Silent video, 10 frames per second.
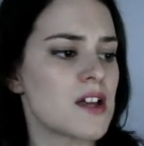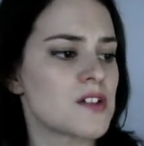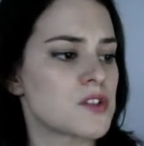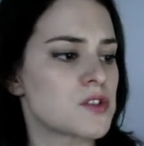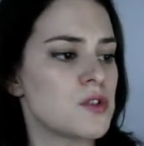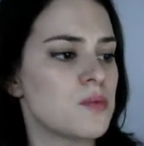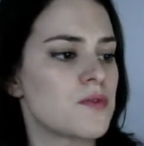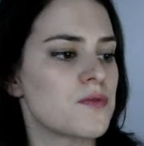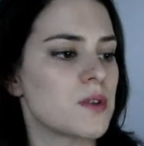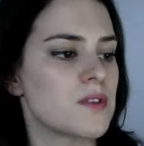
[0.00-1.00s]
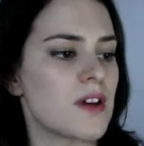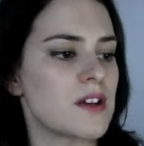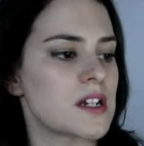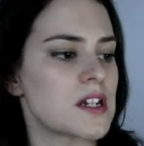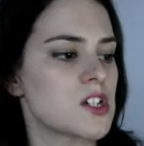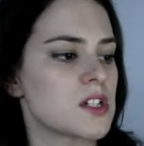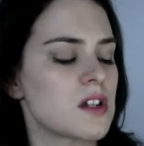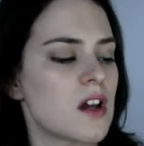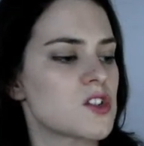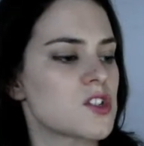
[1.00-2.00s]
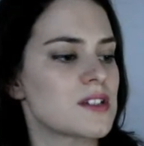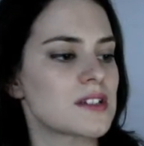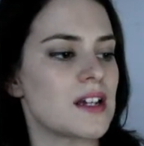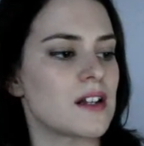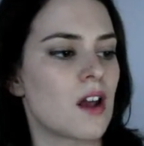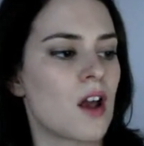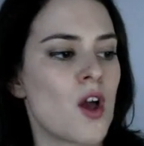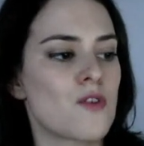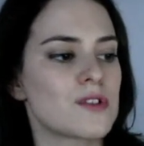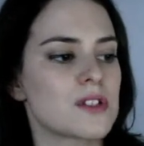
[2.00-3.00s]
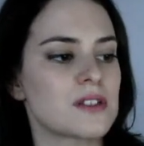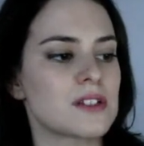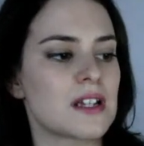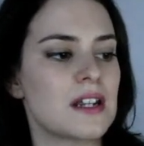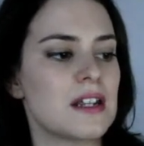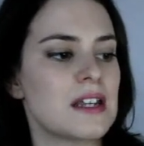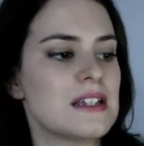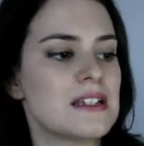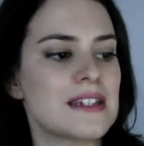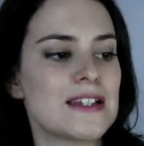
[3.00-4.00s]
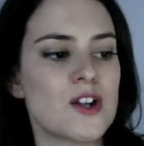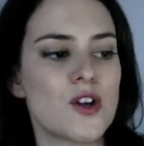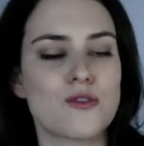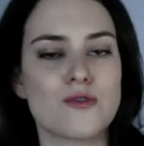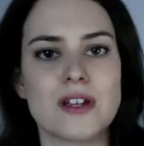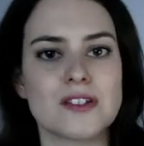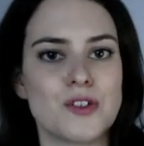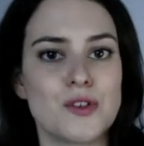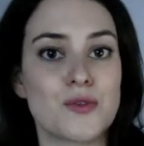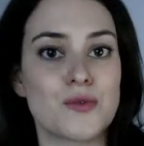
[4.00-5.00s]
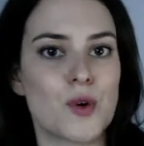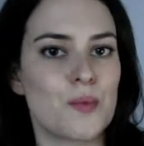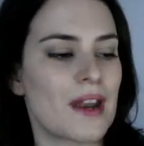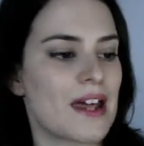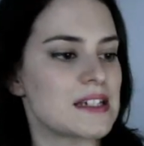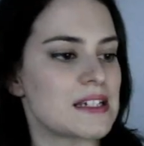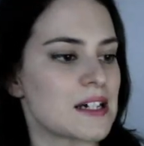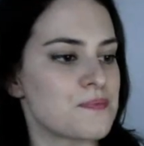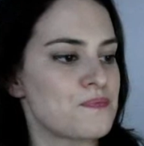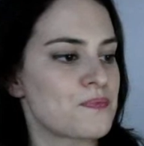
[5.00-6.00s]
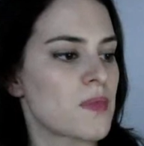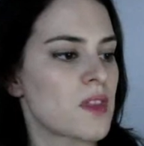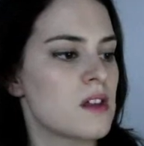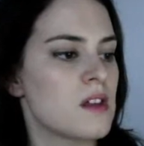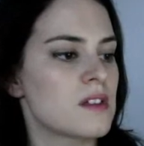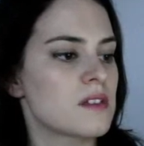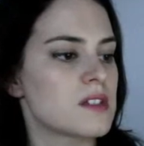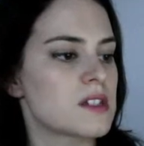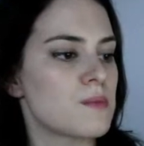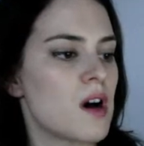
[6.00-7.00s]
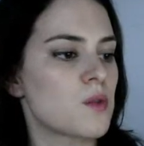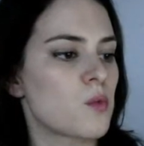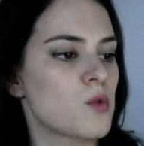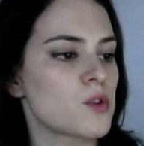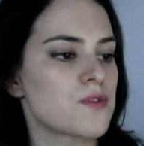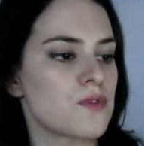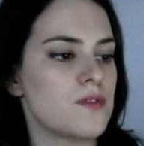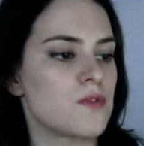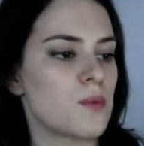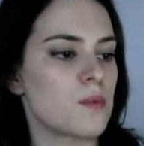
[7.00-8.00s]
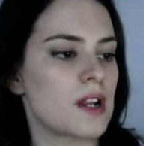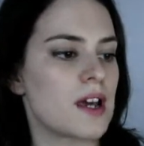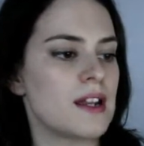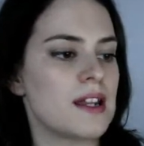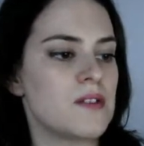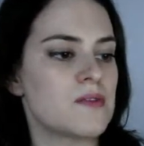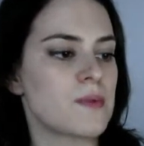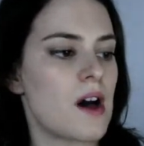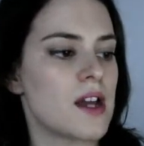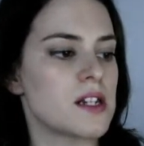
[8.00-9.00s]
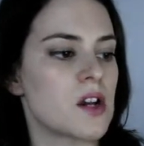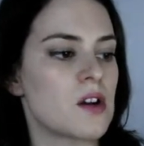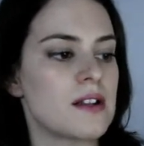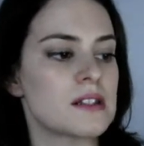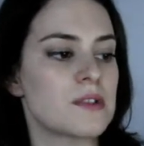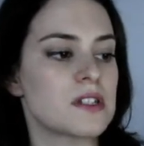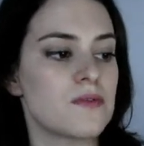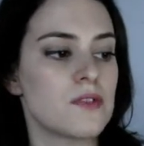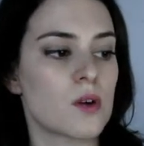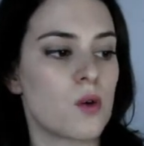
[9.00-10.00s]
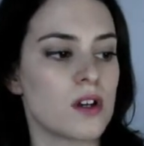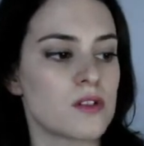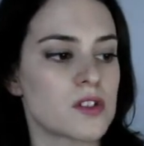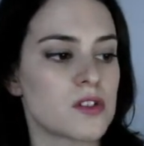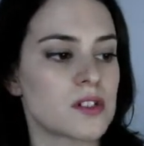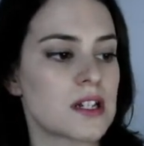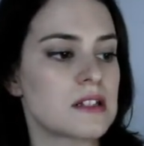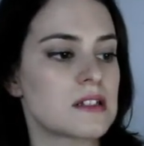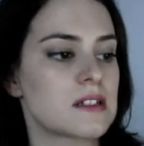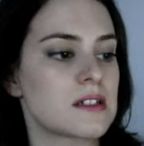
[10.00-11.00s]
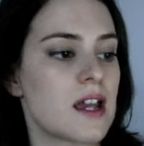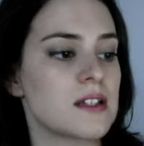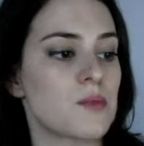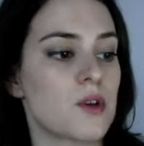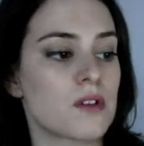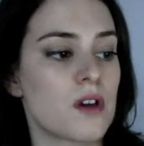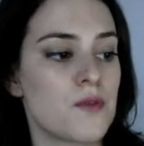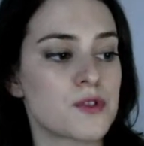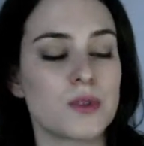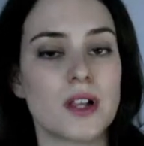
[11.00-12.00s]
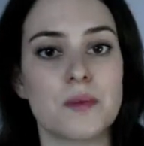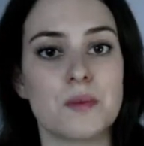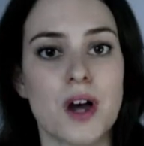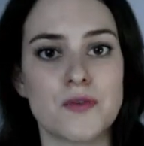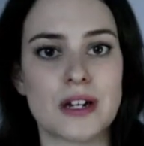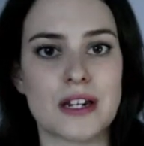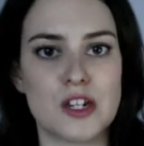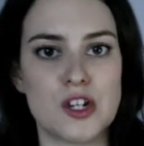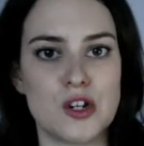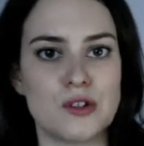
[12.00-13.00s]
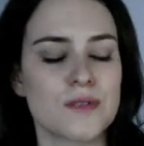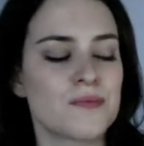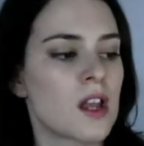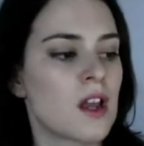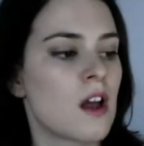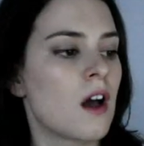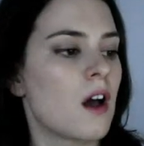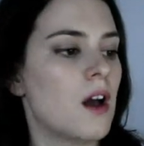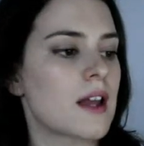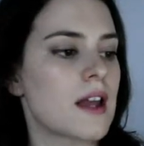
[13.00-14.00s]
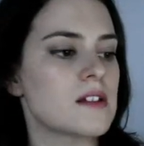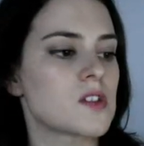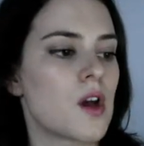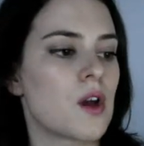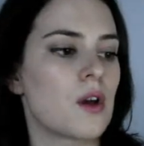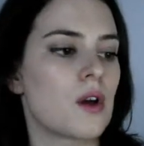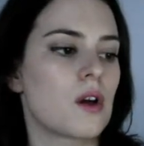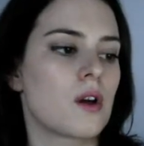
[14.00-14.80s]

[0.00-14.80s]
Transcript: as the superfluid foundation touches skin, resulting in easy, no grease, uniform blending. The smart water-free formula leaves behind only specific oils so skin stays both comfortable and perfectly nude. Okay, so